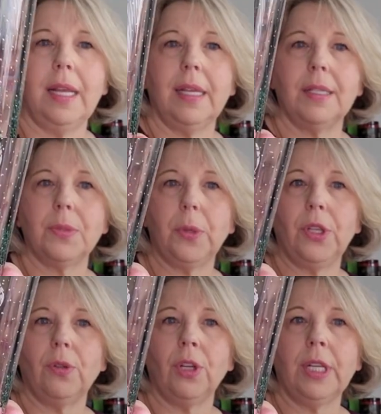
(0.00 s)
is when
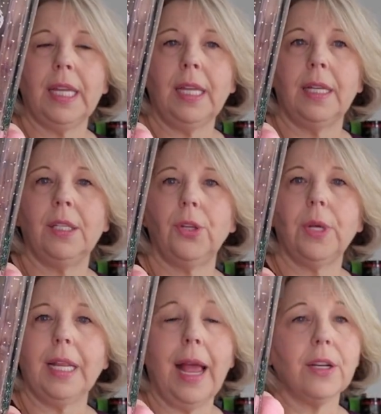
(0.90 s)
you look in, you
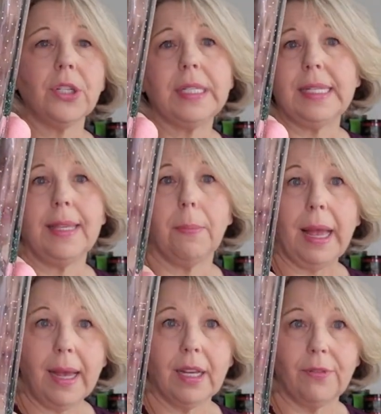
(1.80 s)
can actually see the
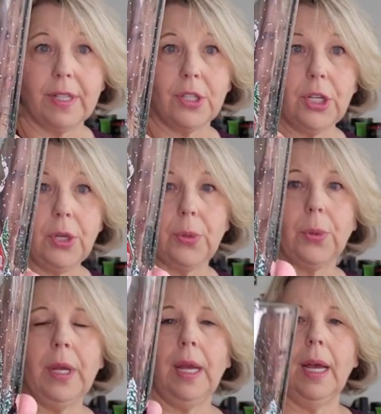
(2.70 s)
back of it too.